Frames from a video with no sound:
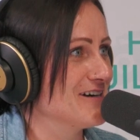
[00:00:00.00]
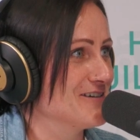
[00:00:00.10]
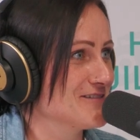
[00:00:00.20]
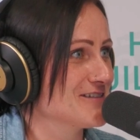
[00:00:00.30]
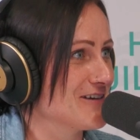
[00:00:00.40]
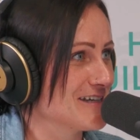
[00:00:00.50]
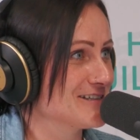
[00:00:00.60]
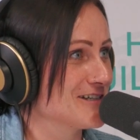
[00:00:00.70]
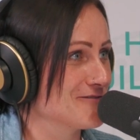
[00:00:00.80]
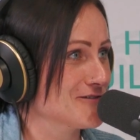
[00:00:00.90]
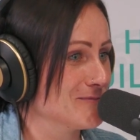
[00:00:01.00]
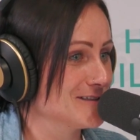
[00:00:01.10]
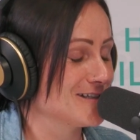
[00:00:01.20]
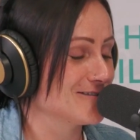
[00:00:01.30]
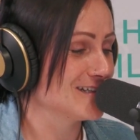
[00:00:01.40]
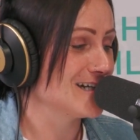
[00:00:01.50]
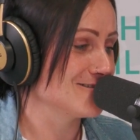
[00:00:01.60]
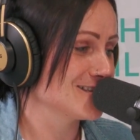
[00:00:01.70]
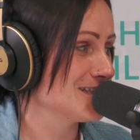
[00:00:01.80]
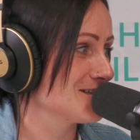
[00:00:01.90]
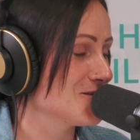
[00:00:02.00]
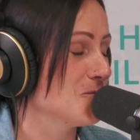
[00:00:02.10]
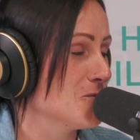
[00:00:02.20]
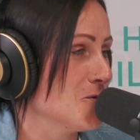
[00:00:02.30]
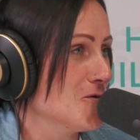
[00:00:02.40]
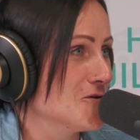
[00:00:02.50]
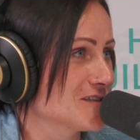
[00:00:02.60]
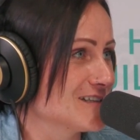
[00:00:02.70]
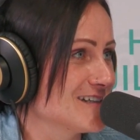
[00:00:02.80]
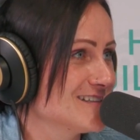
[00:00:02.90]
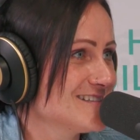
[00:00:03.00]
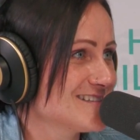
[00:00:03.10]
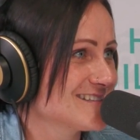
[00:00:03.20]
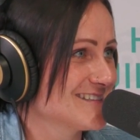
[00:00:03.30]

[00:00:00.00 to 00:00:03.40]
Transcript: I've started going through my diary now to get more organised.